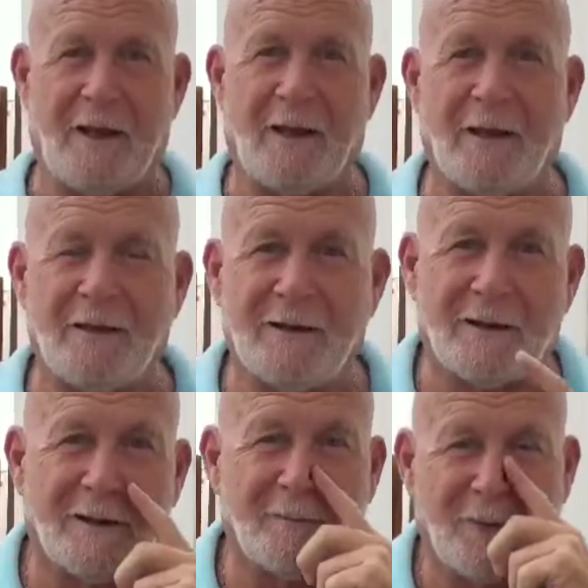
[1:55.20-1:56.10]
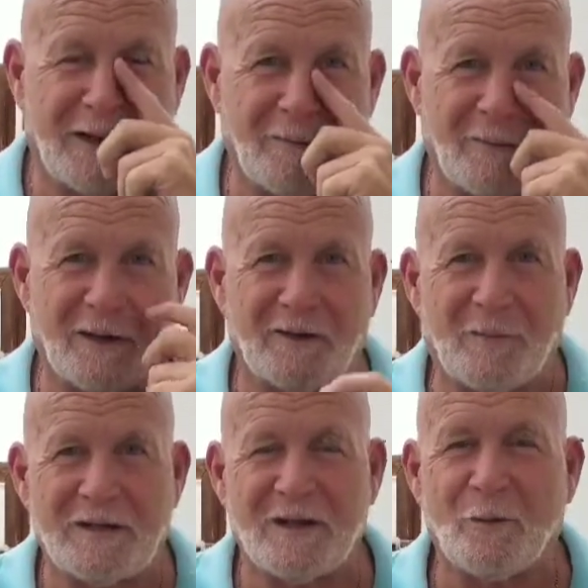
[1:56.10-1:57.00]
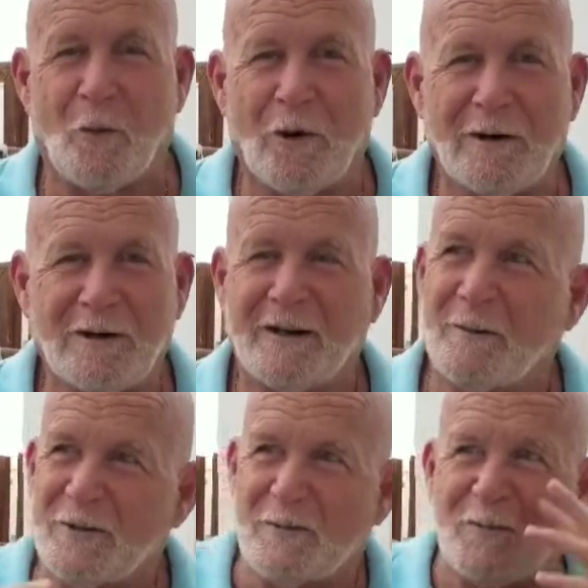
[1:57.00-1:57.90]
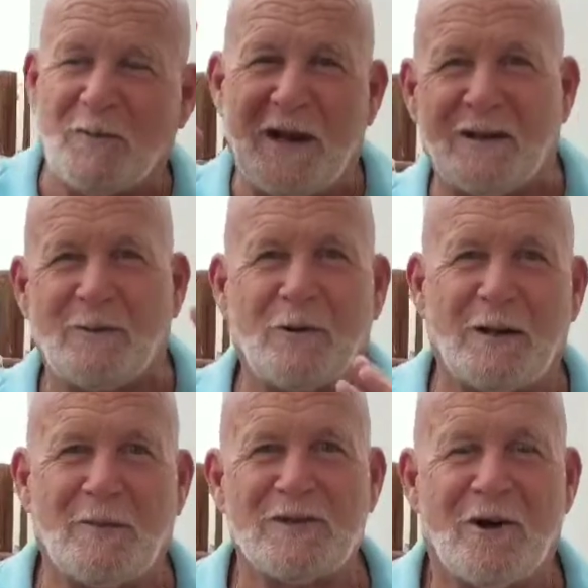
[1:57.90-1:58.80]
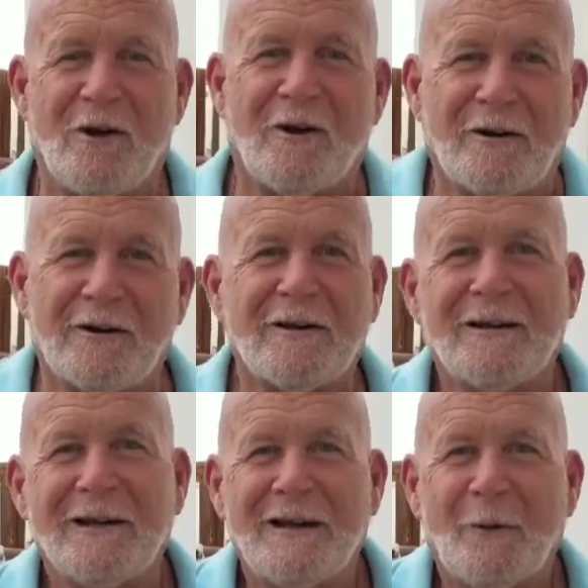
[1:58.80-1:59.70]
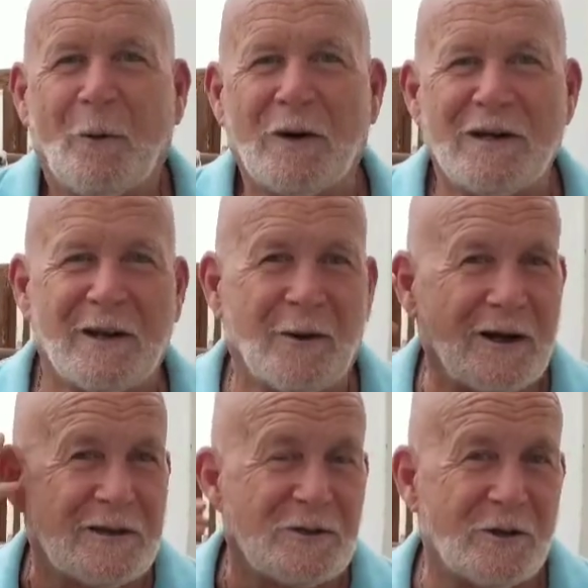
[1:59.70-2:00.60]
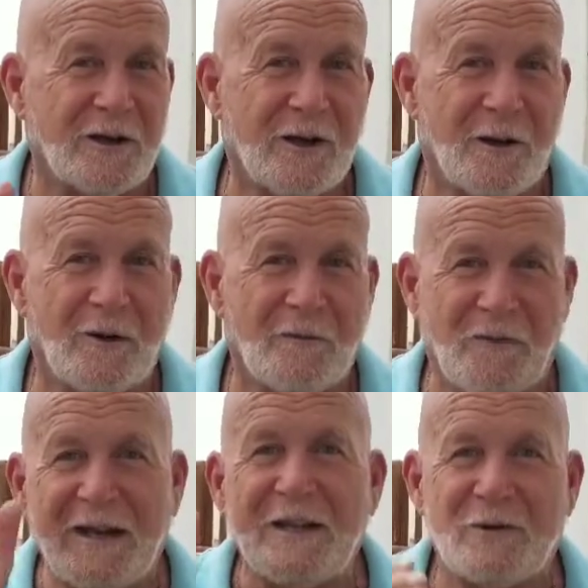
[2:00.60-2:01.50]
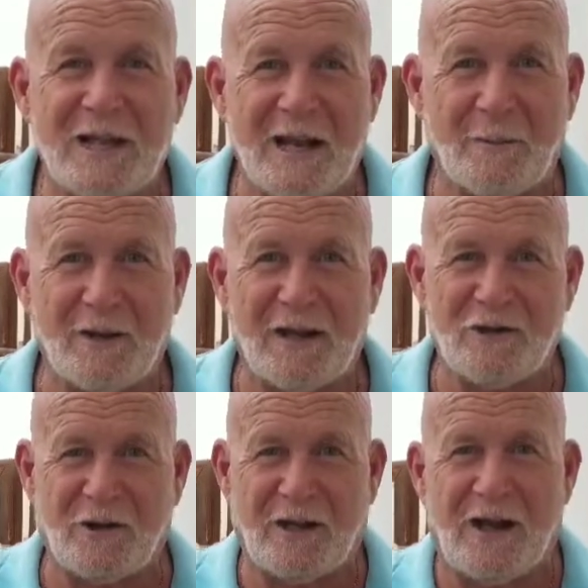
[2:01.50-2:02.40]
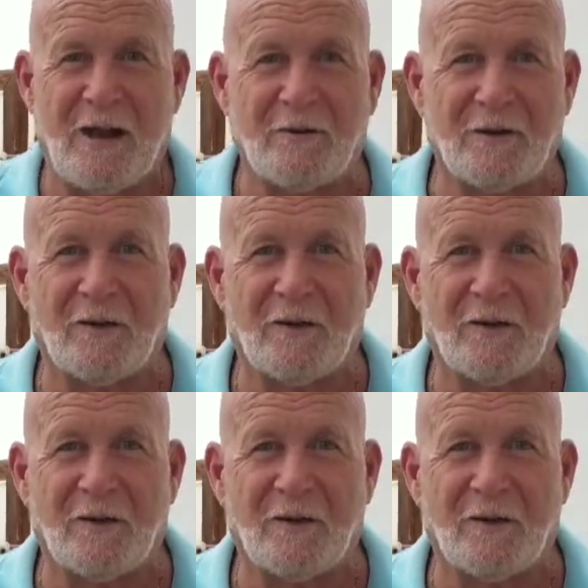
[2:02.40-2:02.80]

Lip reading: and my son wore it, and it was painted really bizarre. And one year I took a videotape and took it out